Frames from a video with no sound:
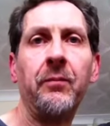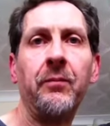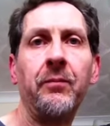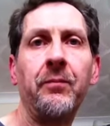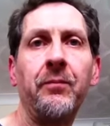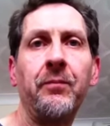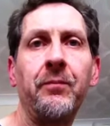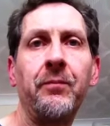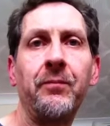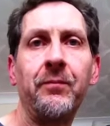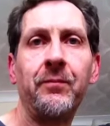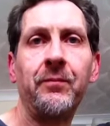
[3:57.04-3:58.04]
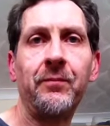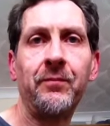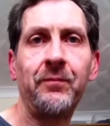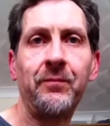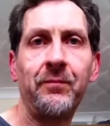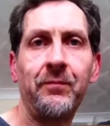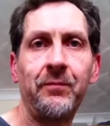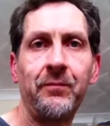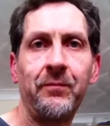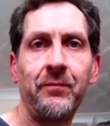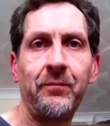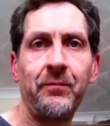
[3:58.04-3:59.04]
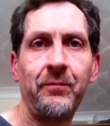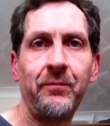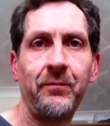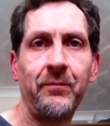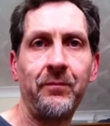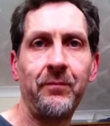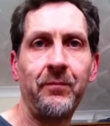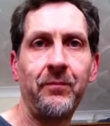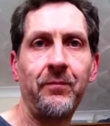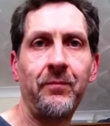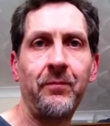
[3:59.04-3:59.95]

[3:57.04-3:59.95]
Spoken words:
(no one is talking)